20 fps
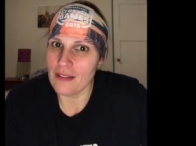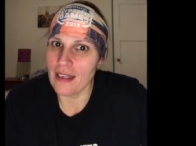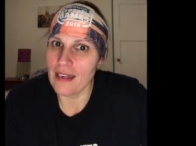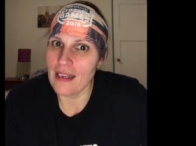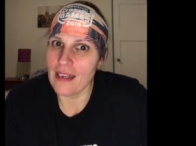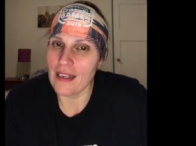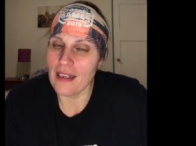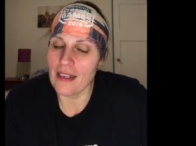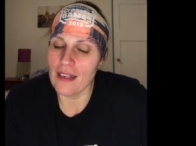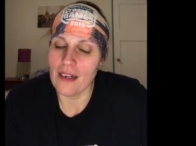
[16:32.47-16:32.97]

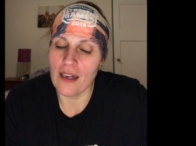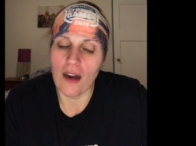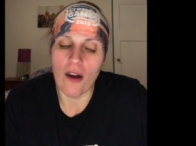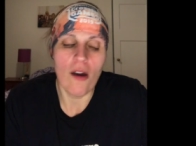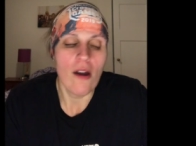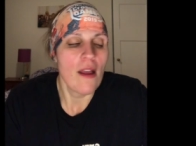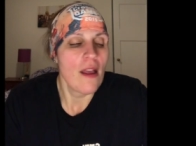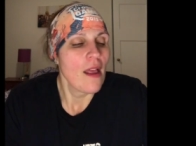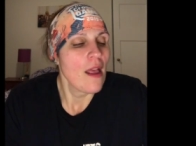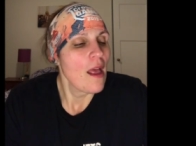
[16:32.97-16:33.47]
Like, you know,
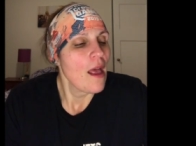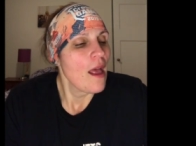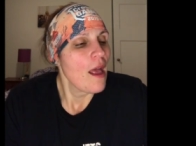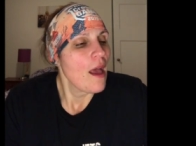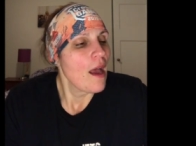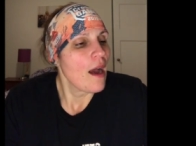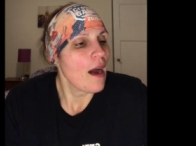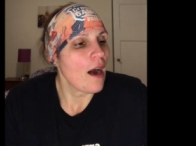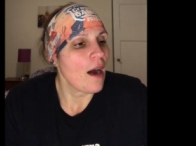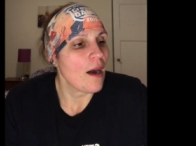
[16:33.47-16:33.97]

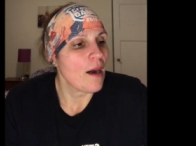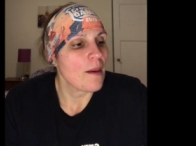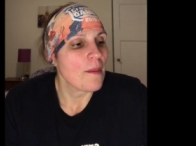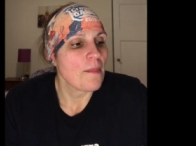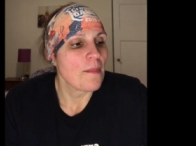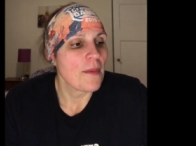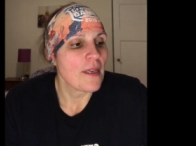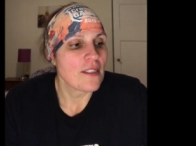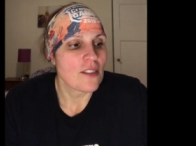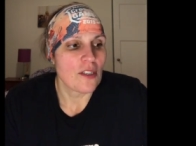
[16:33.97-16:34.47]

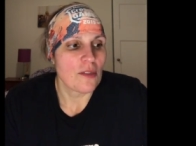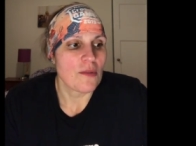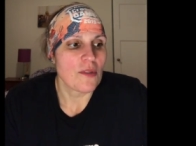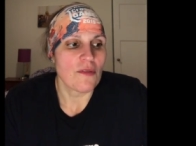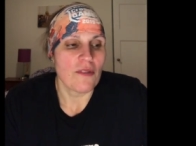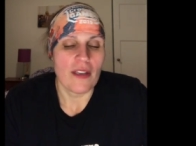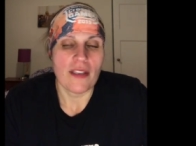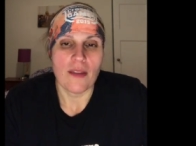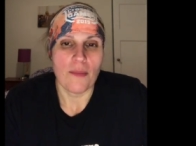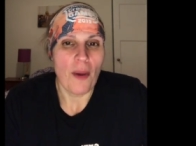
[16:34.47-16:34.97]
um, in terms
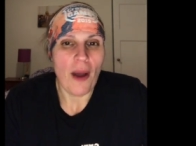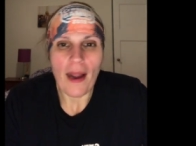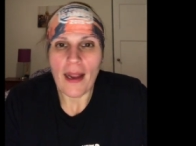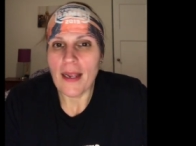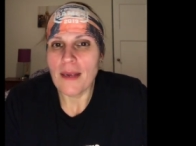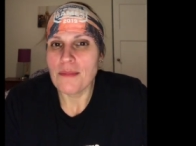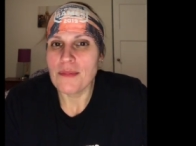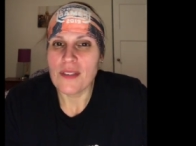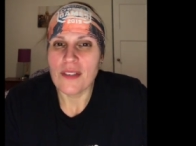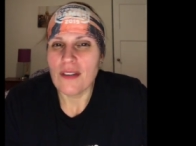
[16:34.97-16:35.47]
of like the
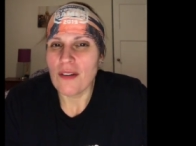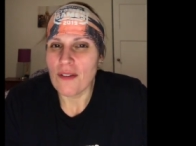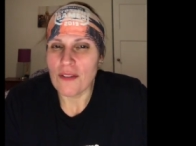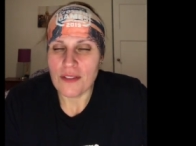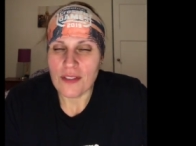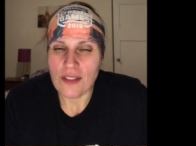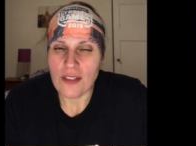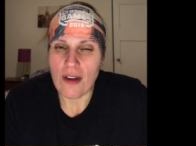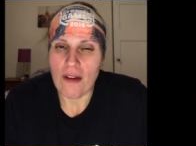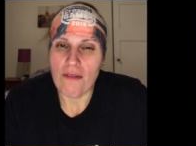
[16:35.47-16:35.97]
pipes and all
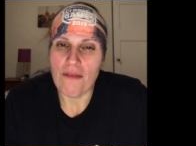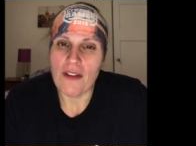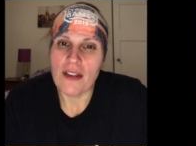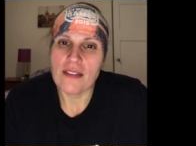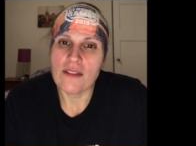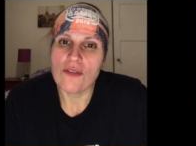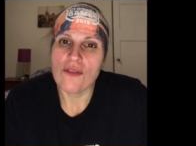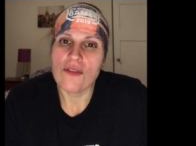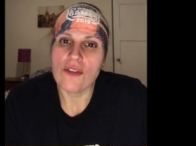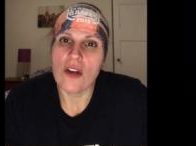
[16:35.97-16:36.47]
this stuff.
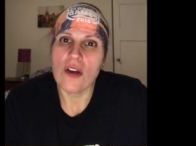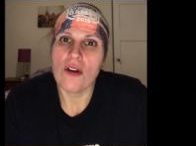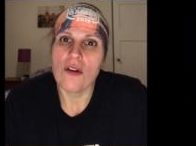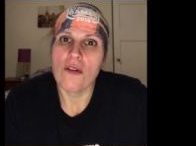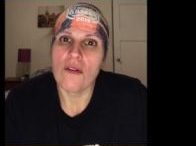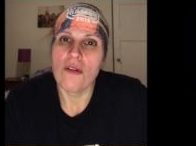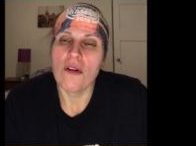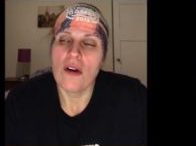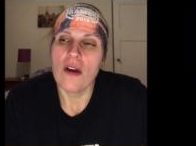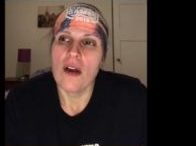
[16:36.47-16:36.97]
And
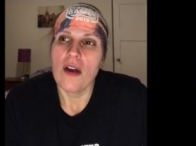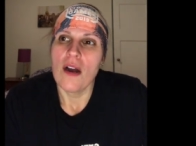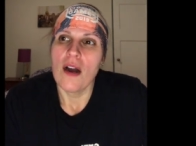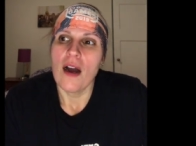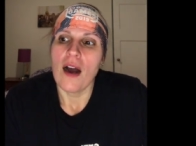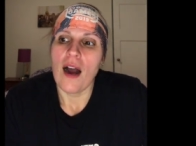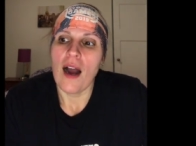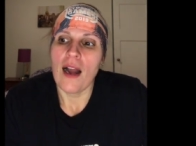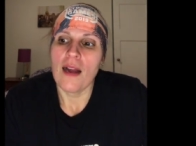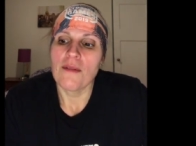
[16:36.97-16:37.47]
so
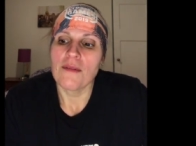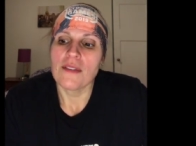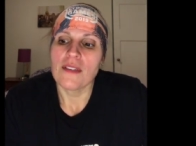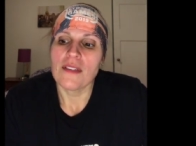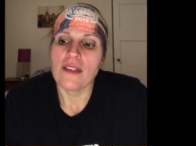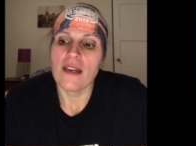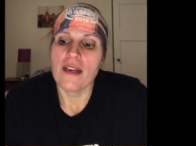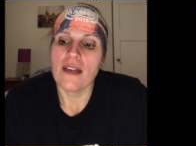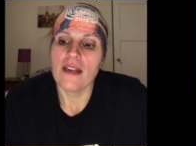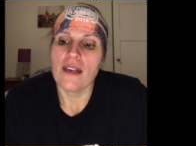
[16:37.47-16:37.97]
I was
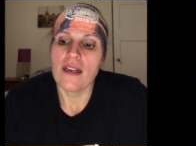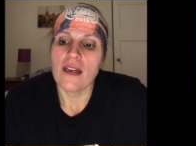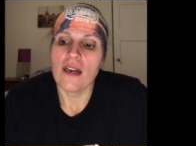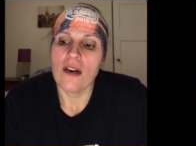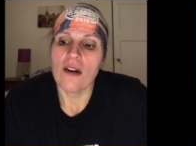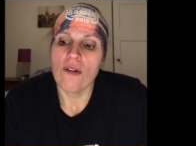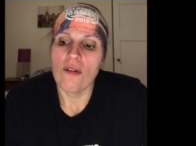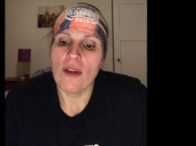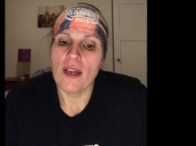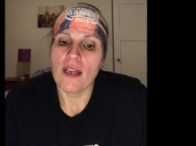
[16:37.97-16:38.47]
like,
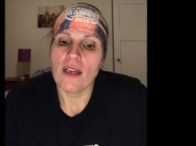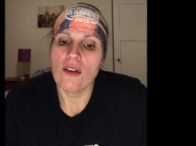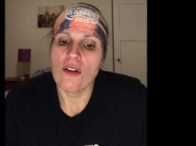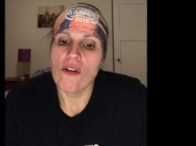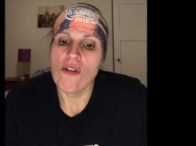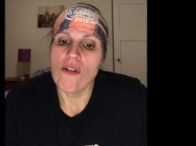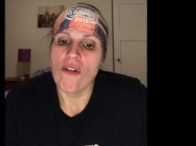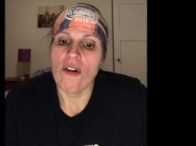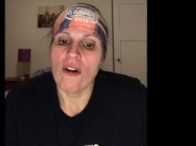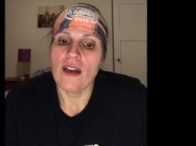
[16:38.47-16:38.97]
okay,
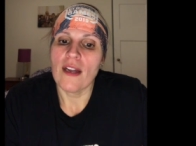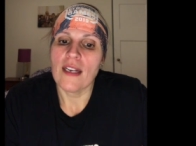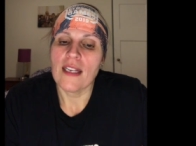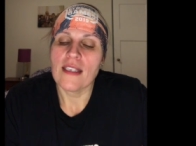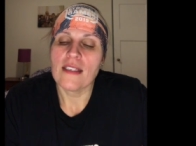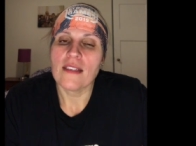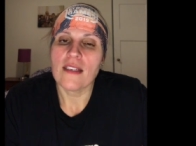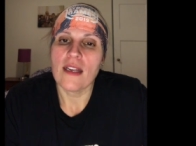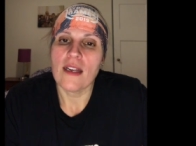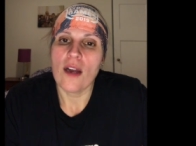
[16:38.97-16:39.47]
cool. And
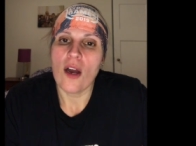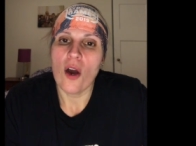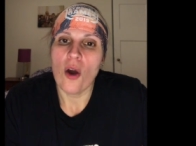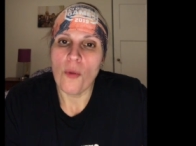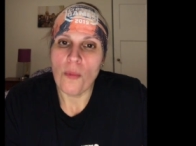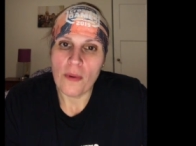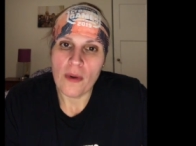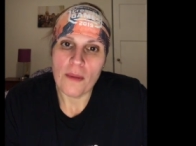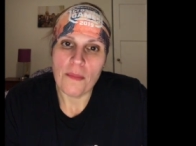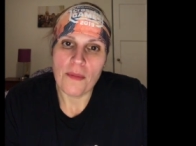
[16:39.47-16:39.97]
he's like,
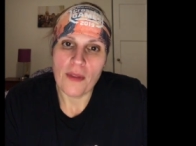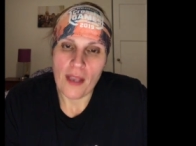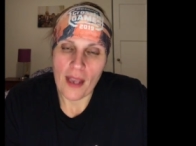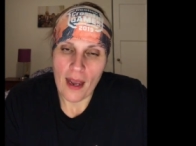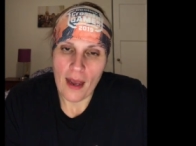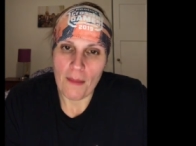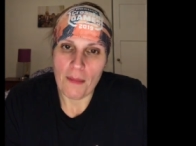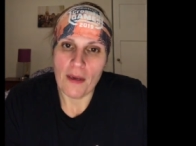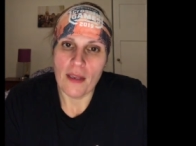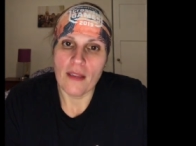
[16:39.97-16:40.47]
open up the
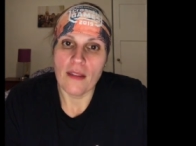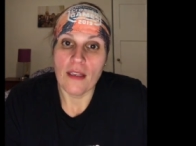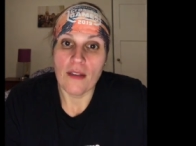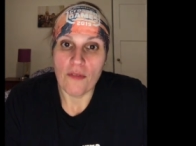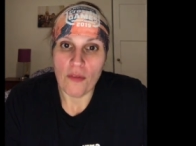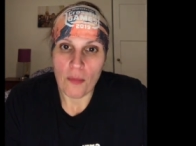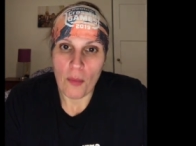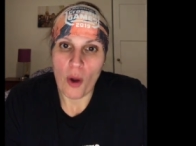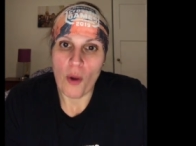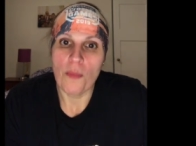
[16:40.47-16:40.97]
cabinet,
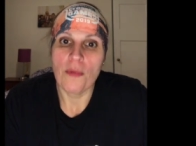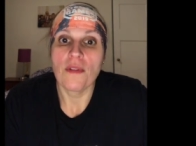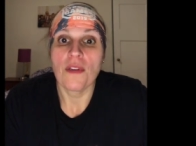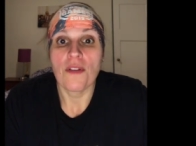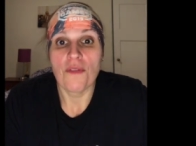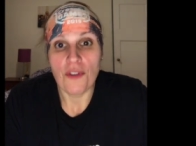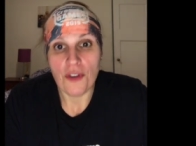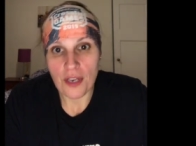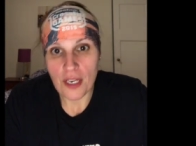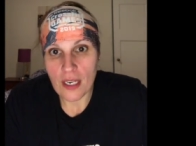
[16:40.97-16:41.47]
leave him open,
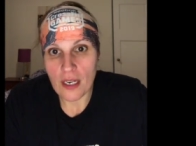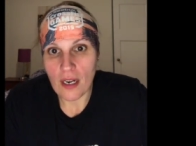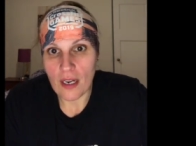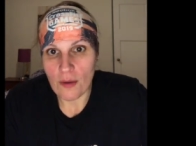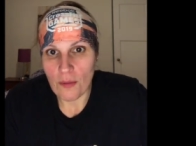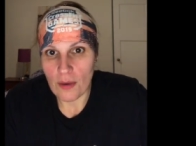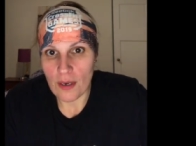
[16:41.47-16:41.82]
leave your heat on.